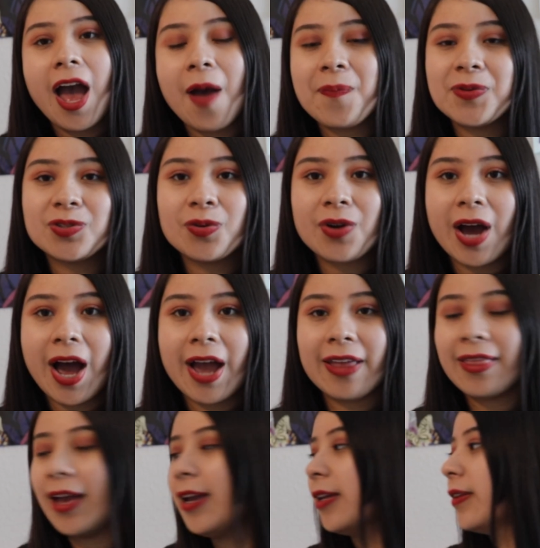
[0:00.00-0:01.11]
Episode
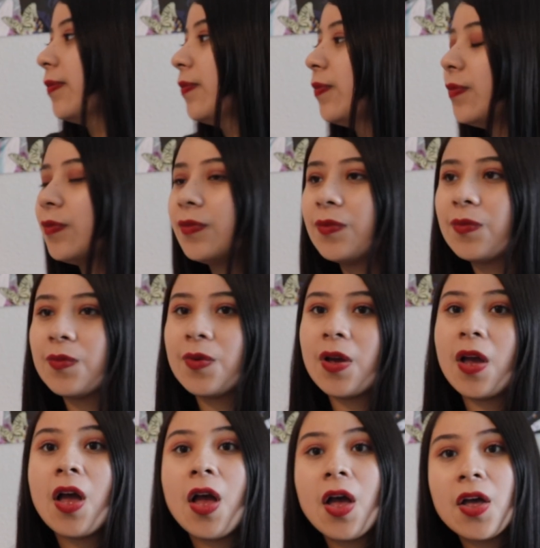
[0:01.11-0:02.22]
highlight.
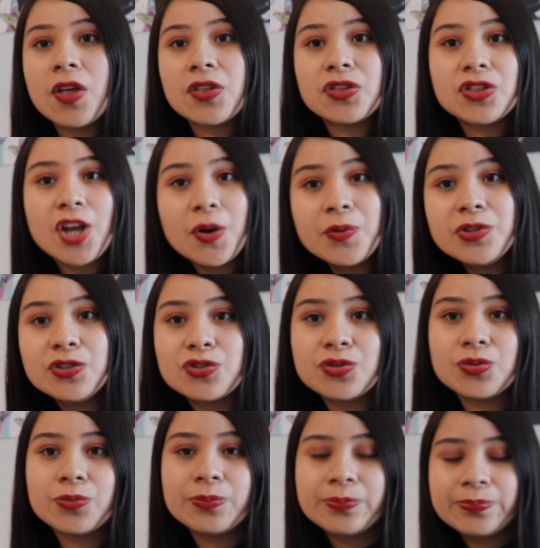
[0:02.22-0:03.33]
There was...